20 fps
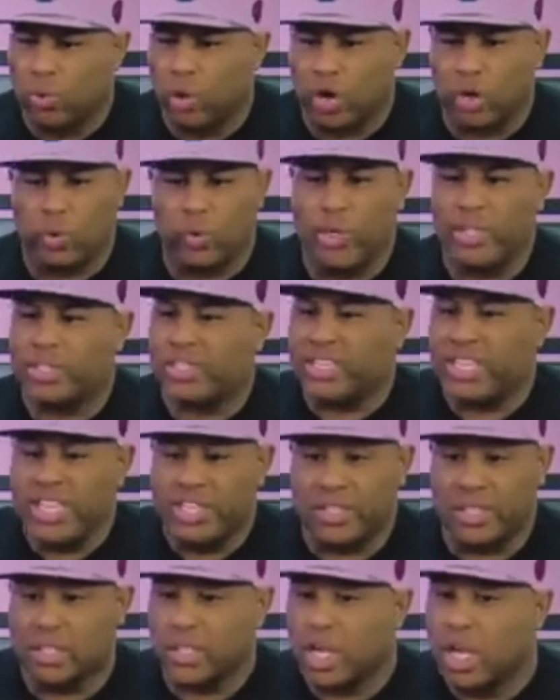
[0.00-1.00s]
work with
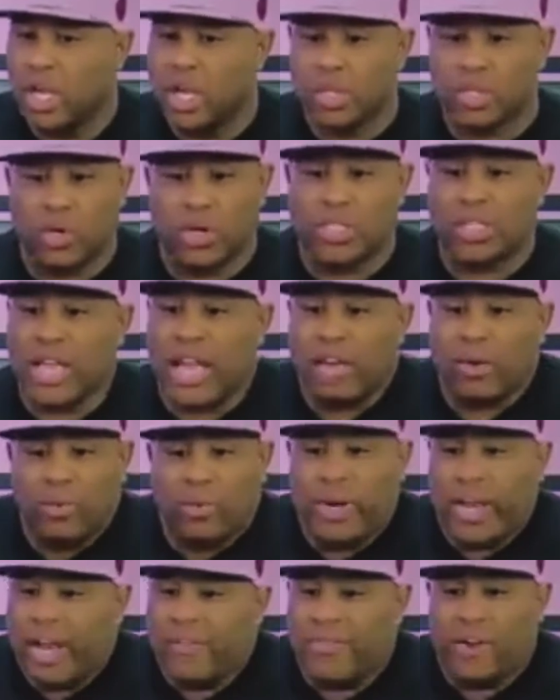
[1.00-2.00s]
teachers. So it's like
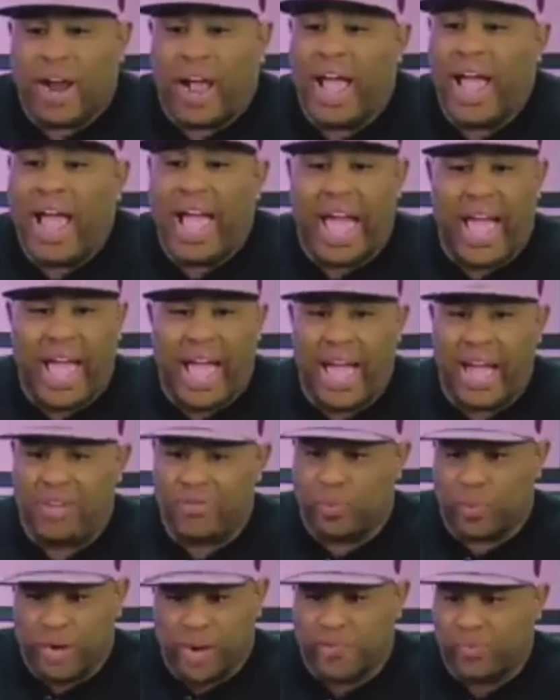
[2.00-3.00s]
whatever I
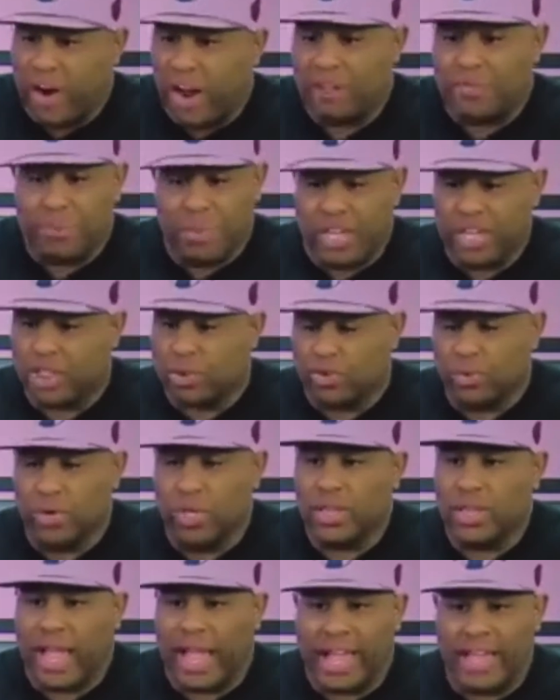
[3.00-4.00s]
have, whatever I've been
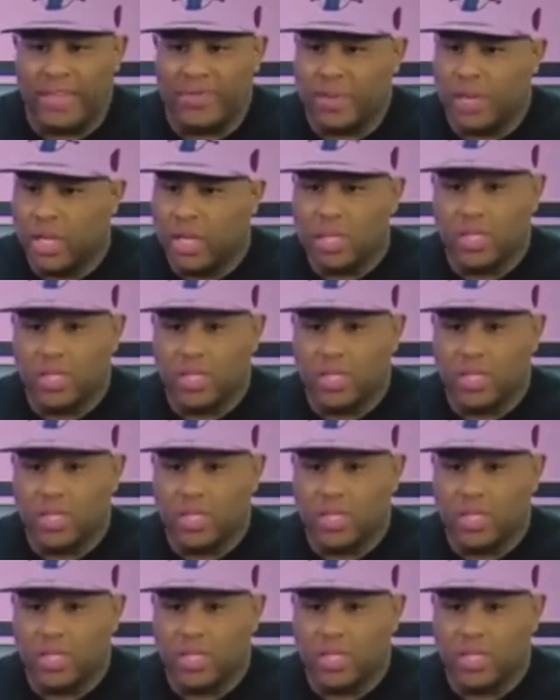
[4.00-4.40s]
through in life,